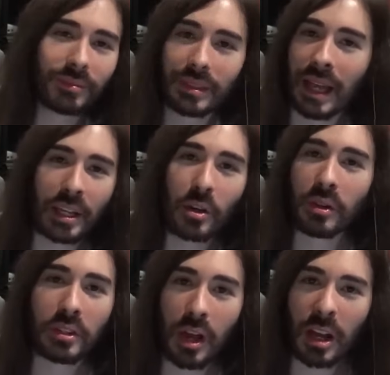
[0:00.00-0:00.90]
I can
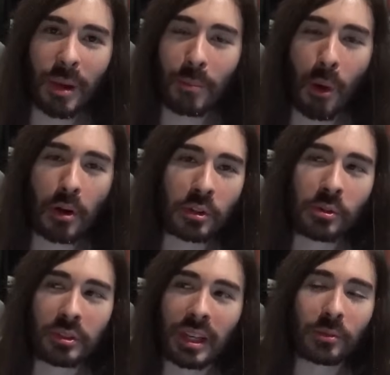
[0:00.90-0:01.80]
only talk about part 2
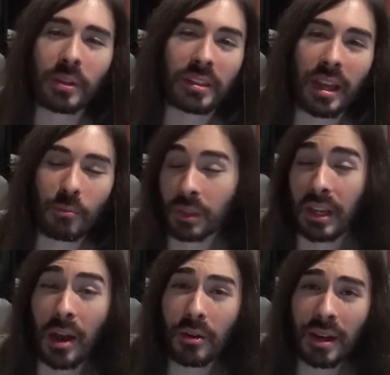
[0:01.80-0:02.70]
because that's what's
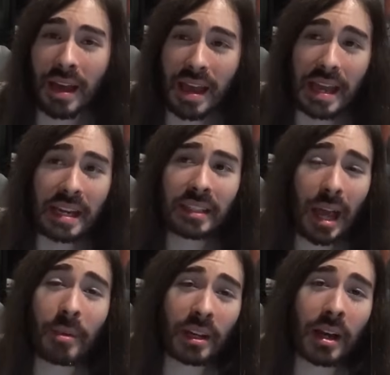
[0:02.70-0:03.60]
out.
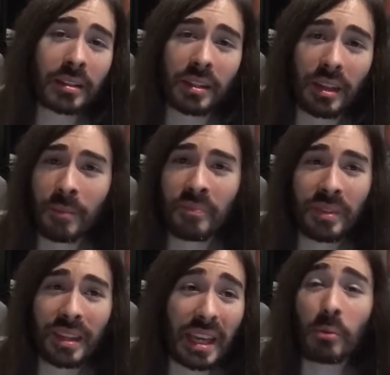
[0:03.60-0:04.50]
Anytime it cut to them,
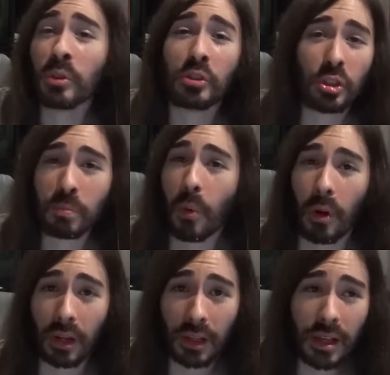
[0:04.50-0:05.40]
it was just
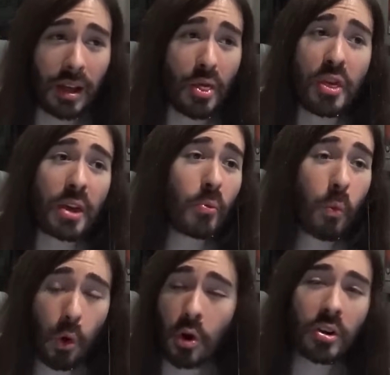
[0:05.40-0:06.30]
boring. They
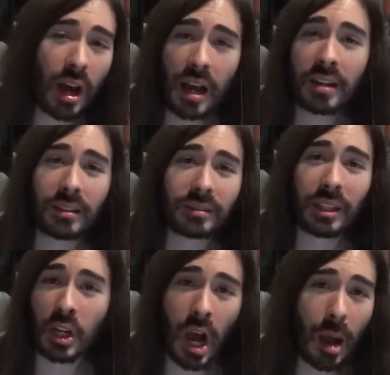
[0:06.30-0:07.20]
were not
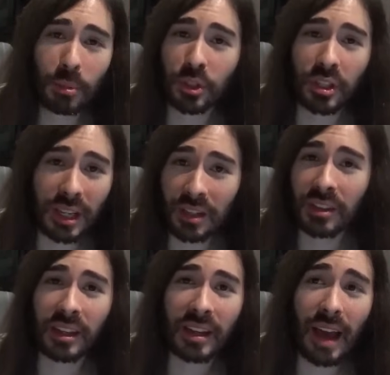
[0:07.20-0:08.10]
accomplishing
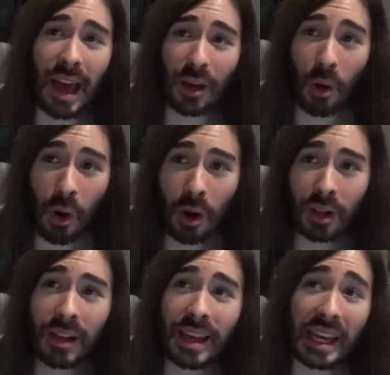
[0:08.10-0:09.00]
anything at all.
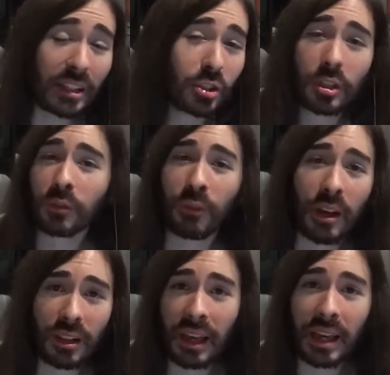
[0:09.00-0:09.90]
It just
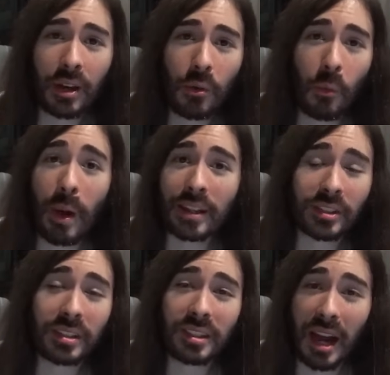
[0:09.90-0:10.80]
felt like
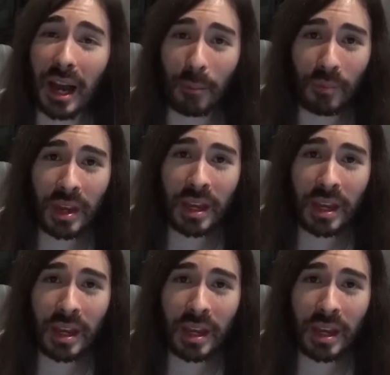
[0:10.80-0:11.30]
wasted time.